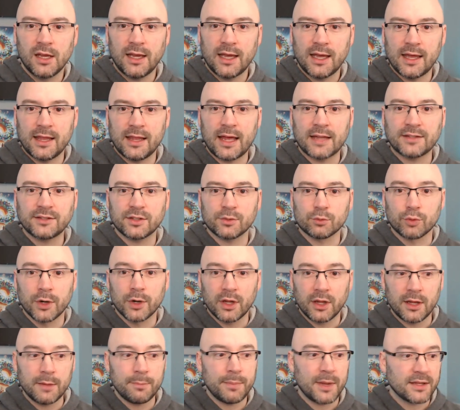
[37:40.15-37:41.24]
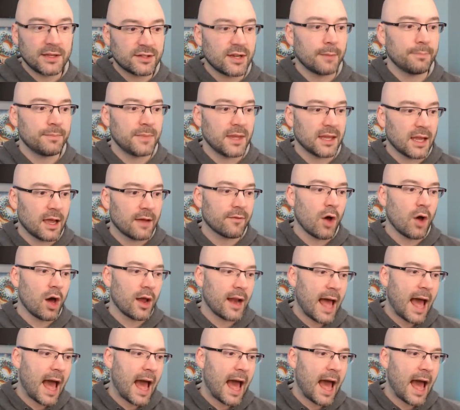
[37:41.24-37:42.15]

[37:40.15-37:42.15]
And that's really been something I've gone